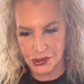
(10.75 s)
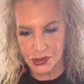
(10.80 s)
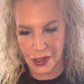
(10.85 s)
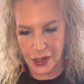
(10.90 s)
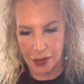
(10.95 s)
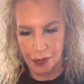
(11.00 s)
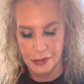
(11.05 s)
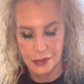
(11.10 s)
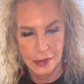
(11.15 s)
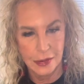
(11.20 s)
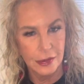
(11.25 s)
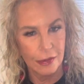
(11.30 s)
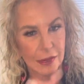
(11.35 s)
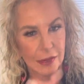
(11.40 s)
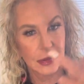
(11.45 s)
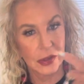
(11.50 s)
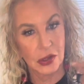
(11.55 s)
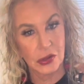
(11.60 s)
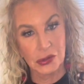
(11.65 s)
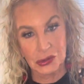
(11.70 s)
on
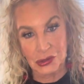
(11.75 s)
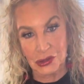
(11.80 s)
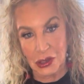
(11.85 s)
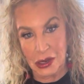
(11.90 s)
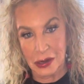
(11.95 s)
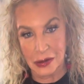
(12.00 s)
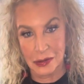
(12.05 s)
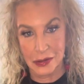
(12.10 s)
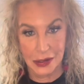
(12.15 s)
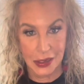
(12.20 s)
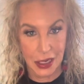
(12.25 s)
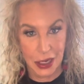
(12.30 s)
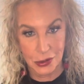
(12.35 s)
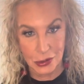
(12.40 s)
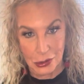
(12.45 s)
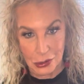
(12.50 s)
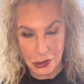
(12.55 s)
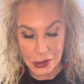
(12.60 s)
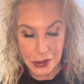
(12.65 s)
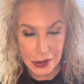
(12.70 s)
the other side of the
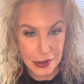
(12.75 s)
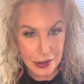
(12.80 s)
counter.